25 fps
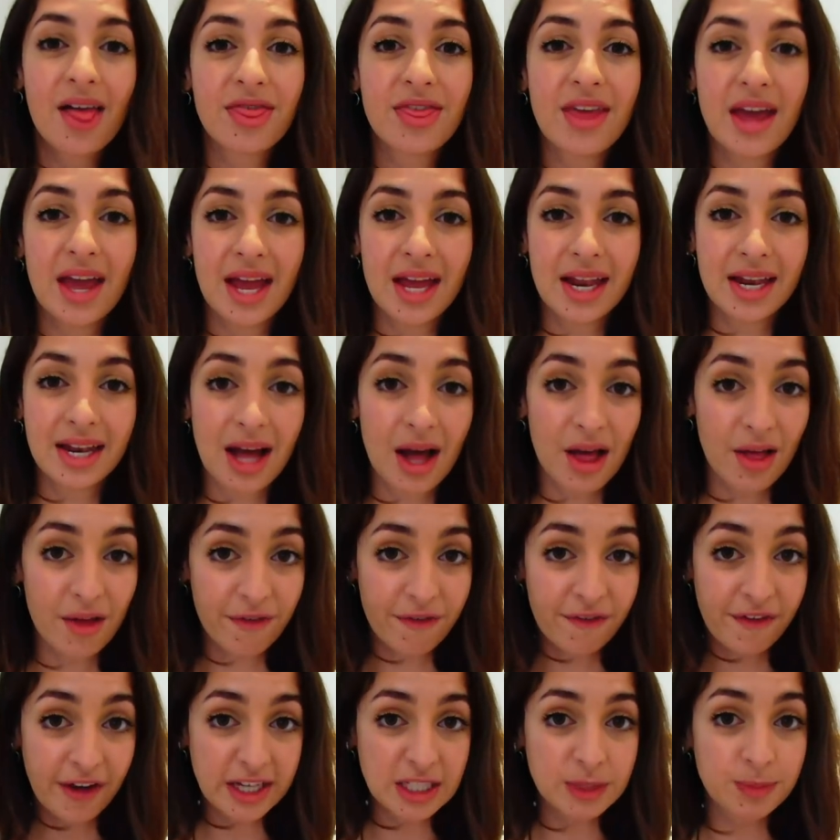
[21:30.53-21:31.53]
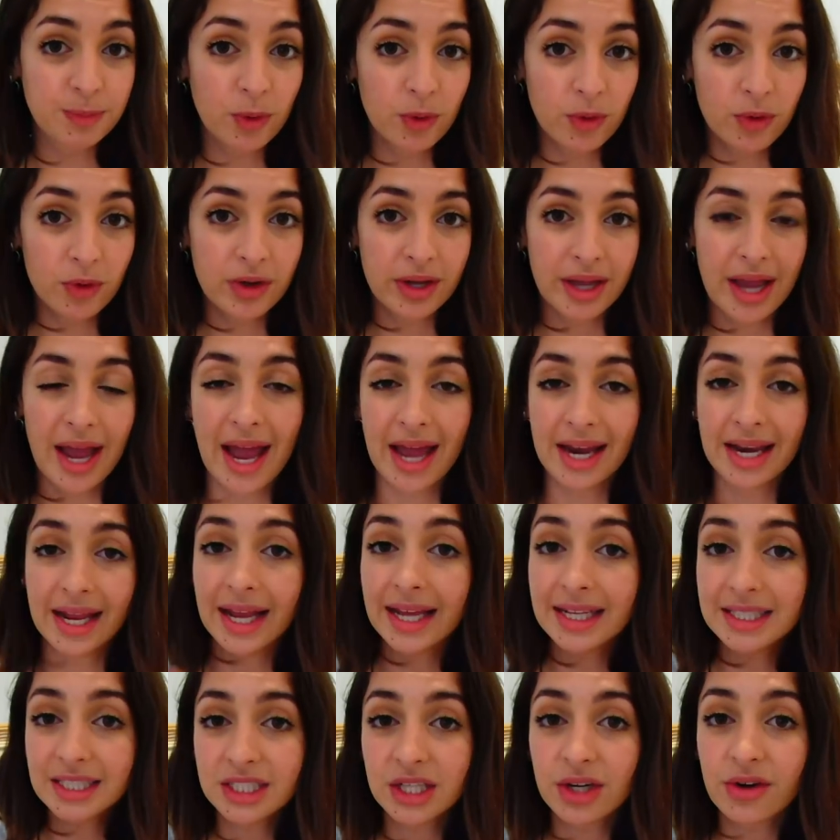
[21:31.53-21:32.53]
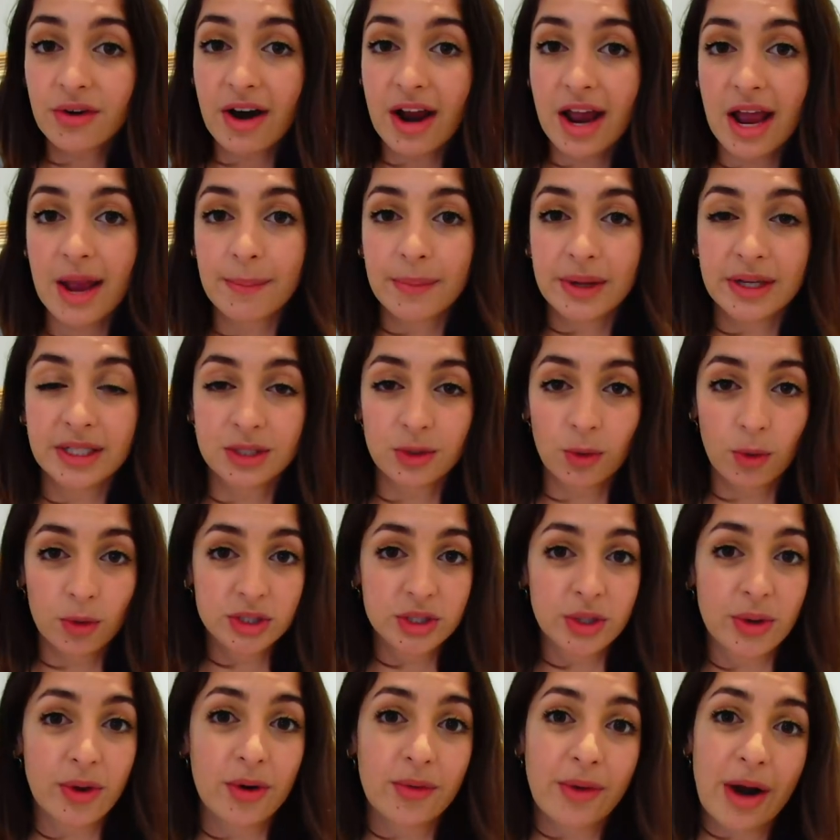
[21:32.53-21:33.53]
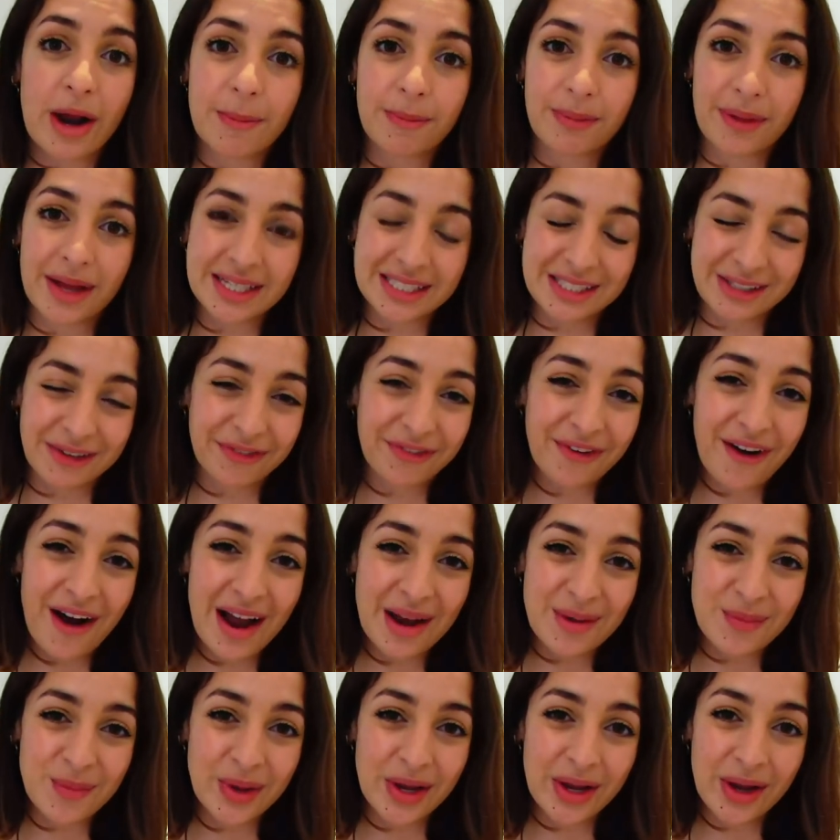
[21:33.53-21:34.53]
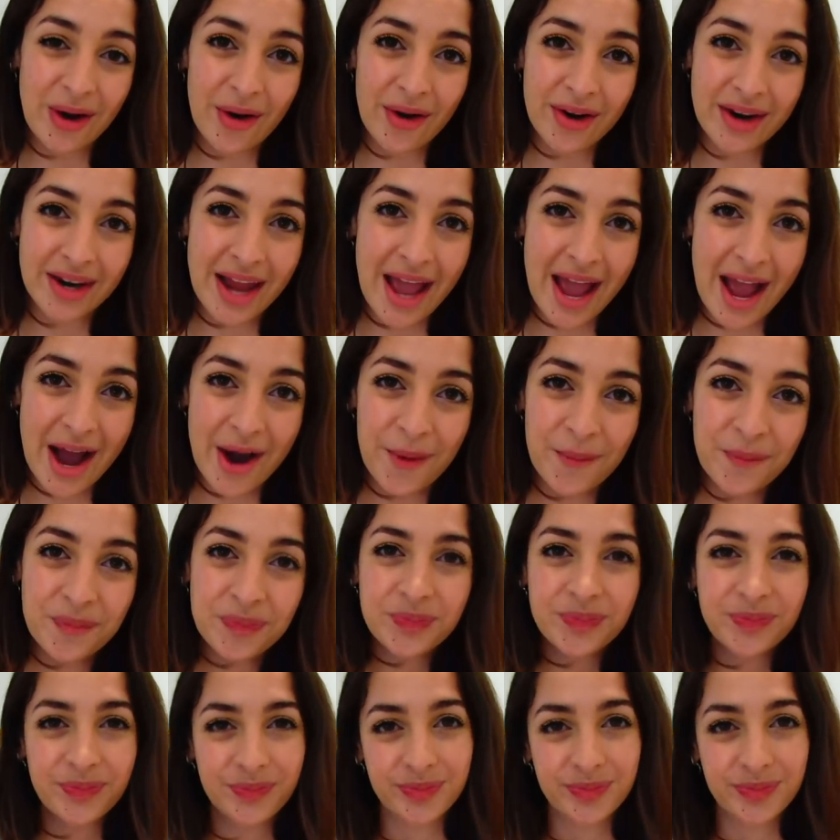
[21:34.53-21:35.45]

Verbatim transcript: then Facebook and Instagram is also a great place to find me on now.